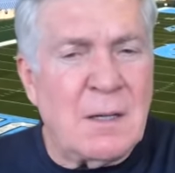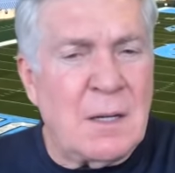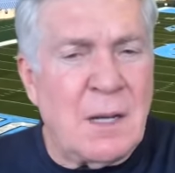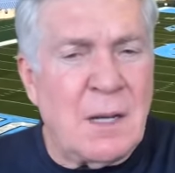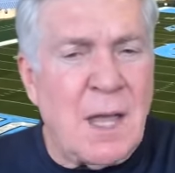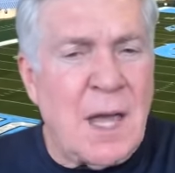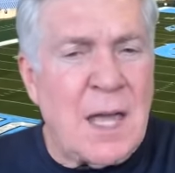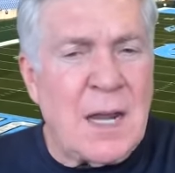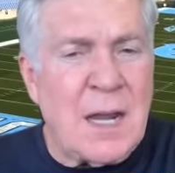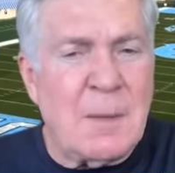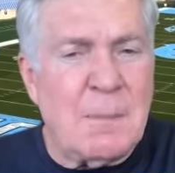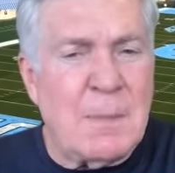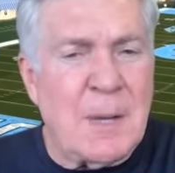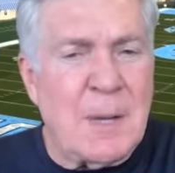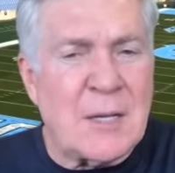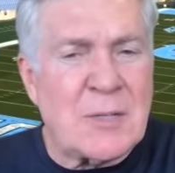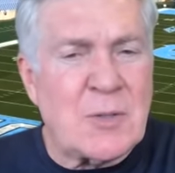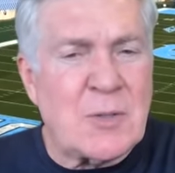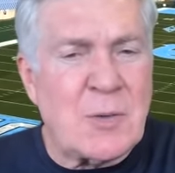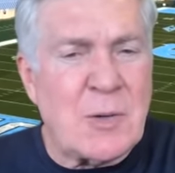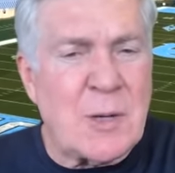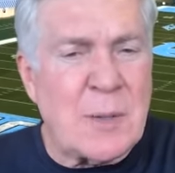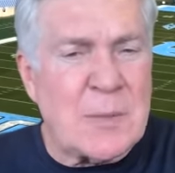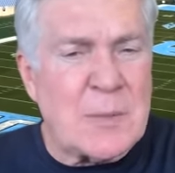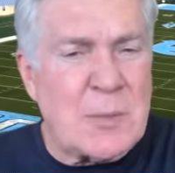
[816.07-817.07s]
lot of bus
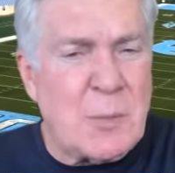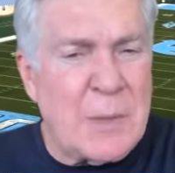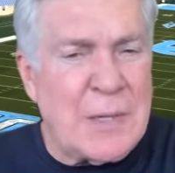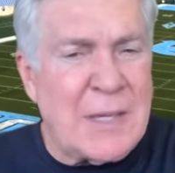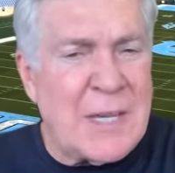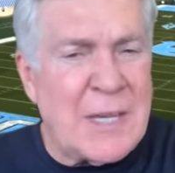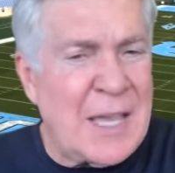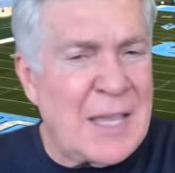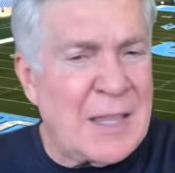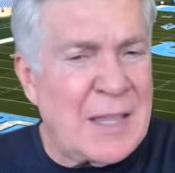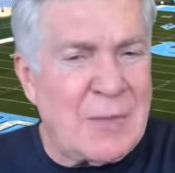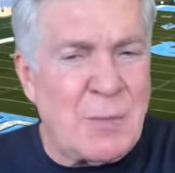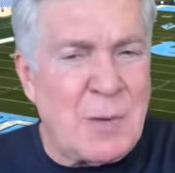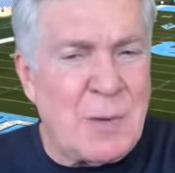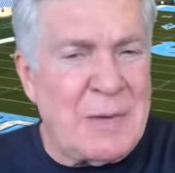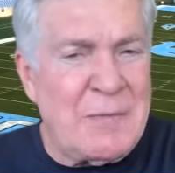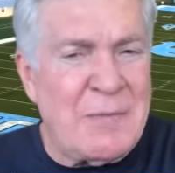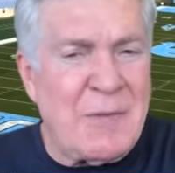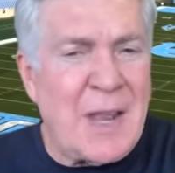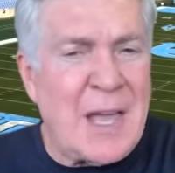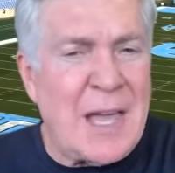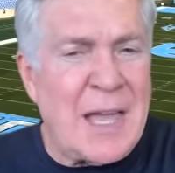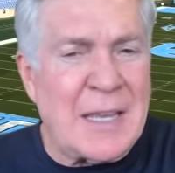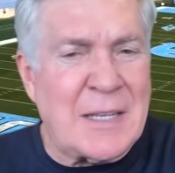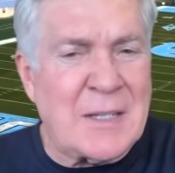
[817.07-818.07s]
trips. We take three
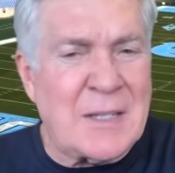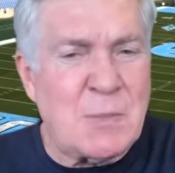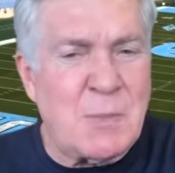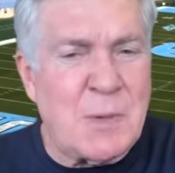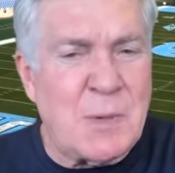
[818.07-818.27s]
flights.